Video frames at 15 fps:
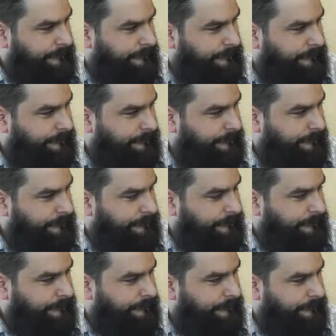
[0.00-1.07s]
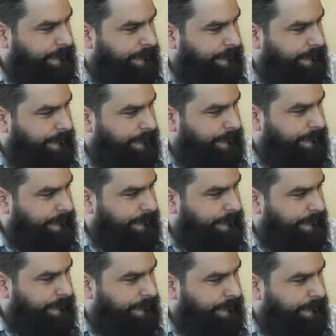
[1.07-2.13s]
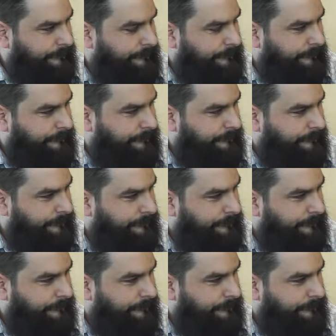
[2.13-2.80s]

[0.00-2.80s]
The person shown says nothing.